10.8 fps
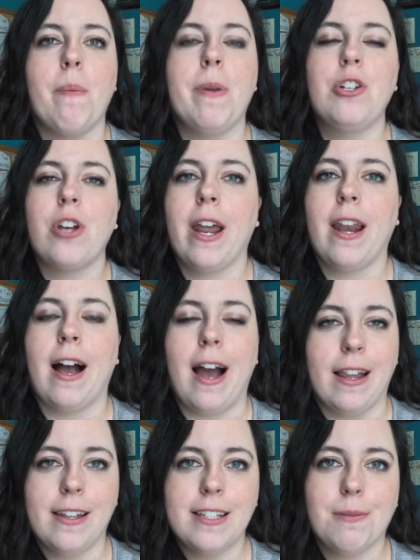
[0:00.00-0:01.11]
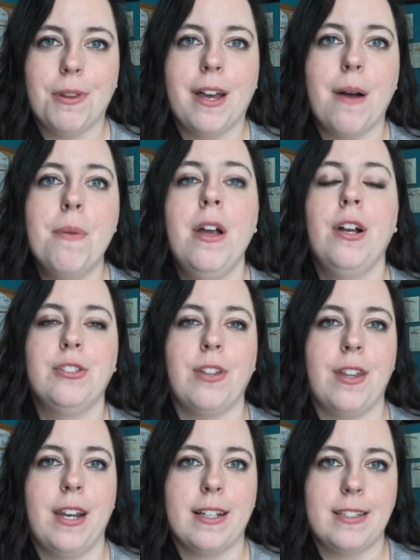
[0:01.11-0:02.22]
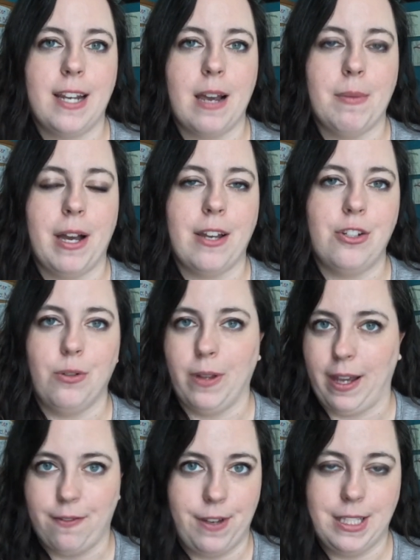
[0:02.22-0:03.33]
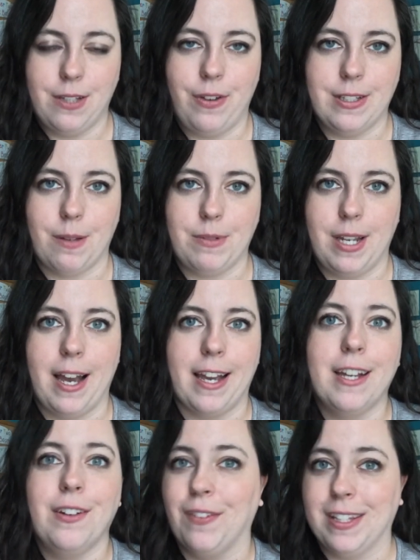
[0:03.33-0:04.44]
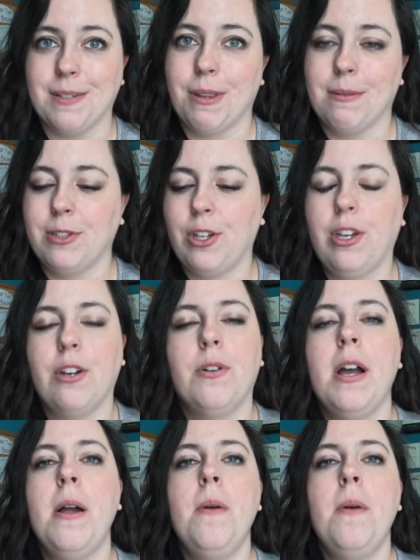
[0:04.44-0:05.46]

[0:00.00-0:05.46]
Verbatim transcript: I'm gonna try and highlight some of them so the next time I do like a face-to-face update, I can read some of them to you.